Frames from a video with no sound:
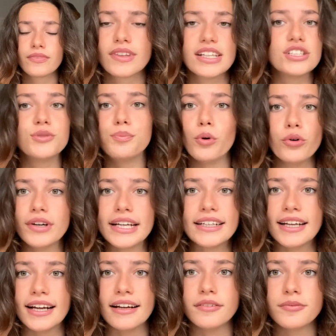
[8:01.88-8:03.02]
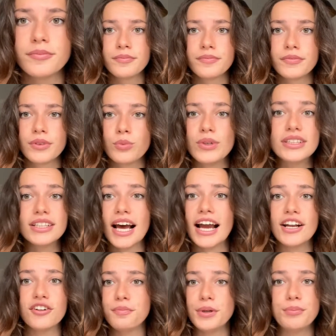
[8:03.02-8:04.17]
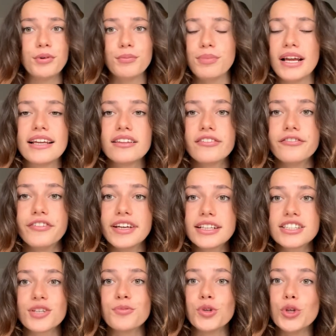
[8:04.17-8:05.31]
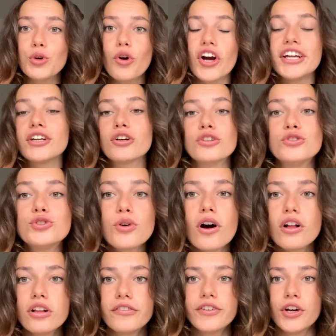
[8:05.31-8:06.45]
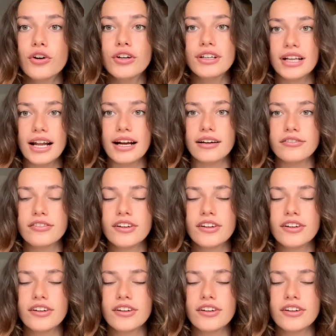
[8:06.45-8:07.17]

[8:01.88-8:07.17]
It's boring now. We're tired of people playing the victim. You are in control of your own life.